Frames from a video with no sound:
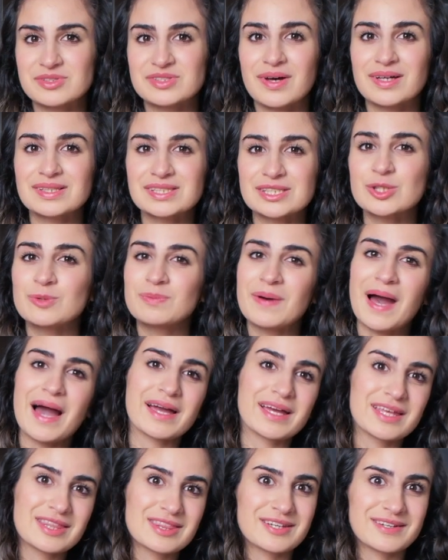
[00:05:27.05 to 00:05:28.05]
So I'll see you
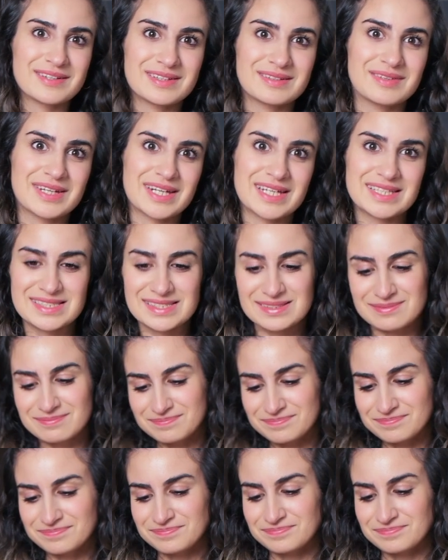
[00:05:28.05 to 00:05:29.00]
back in 30 minutes.